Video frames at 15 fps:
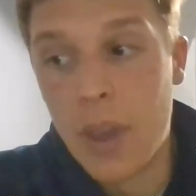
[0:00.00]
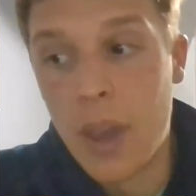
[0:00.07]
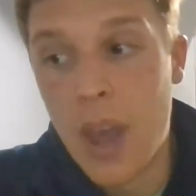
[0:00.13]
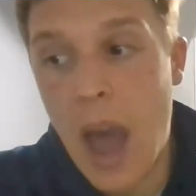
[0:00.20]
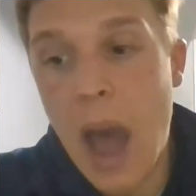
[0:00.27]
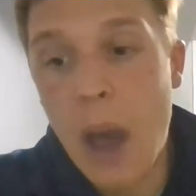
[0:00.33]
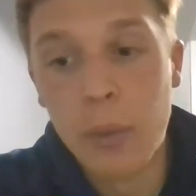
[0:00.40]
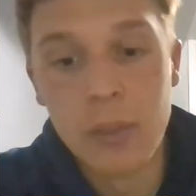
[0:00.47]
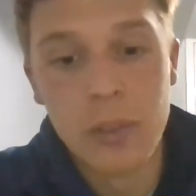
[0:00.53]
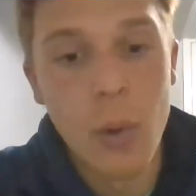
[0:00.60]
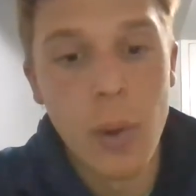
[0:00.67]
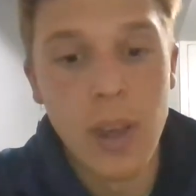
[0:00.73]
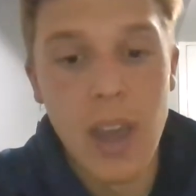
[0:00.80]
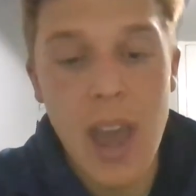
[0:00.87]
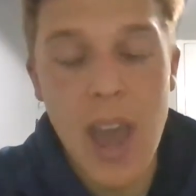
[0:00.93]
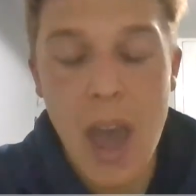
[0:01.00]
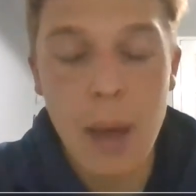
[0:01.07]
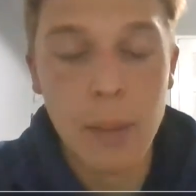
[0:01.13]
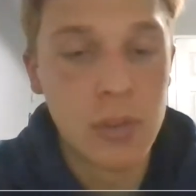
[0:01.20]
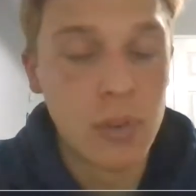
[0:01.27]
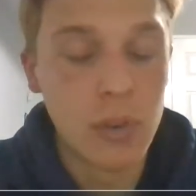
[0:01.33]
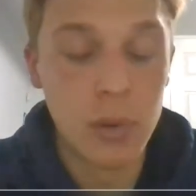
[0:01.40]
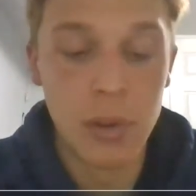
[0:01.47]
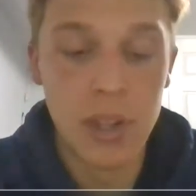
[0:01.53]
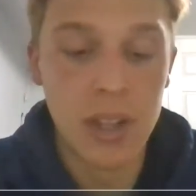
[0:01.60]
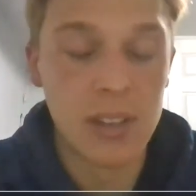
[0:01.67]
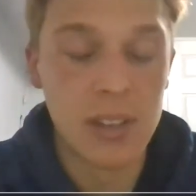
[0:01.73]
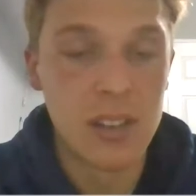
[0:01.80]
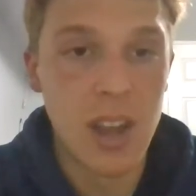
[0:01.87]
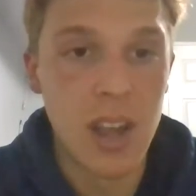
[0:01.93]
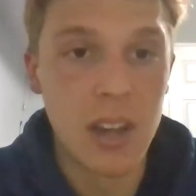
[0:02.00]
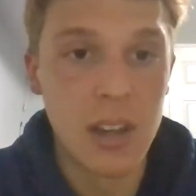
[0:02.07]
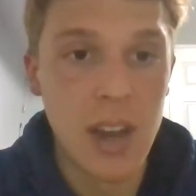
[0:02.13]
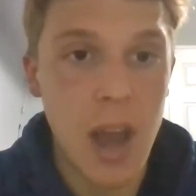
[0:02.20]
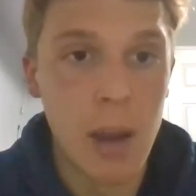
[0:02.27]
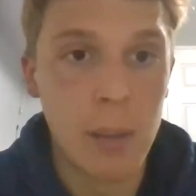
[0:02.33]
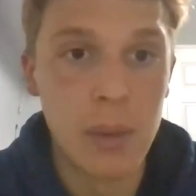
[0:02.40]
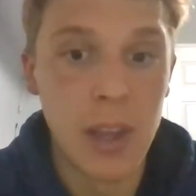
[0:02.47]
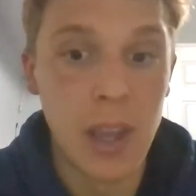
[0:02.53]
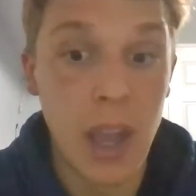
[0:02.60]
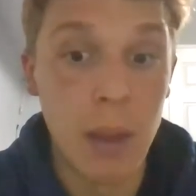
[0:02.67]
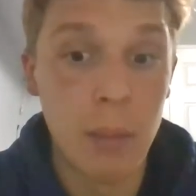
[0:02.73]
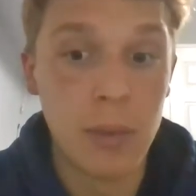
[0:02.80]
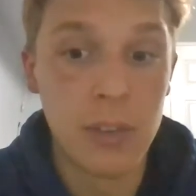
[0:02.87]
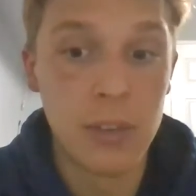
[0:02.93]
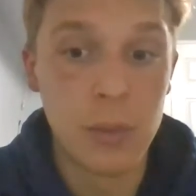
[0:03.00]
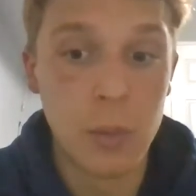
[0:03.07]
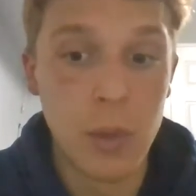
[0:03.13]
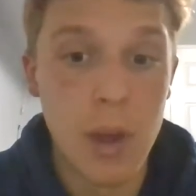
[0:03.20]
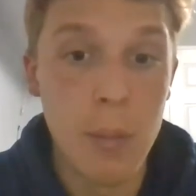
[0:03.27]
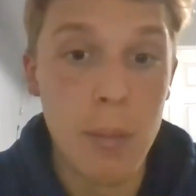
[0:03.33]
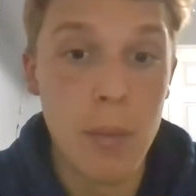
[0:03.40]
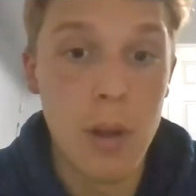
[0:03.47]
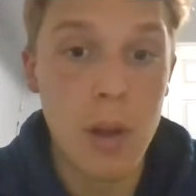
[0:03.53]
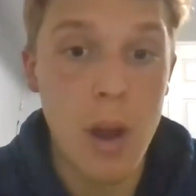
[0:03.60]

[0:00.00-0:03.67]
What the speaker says: I was going absolutely insane not being able to swim.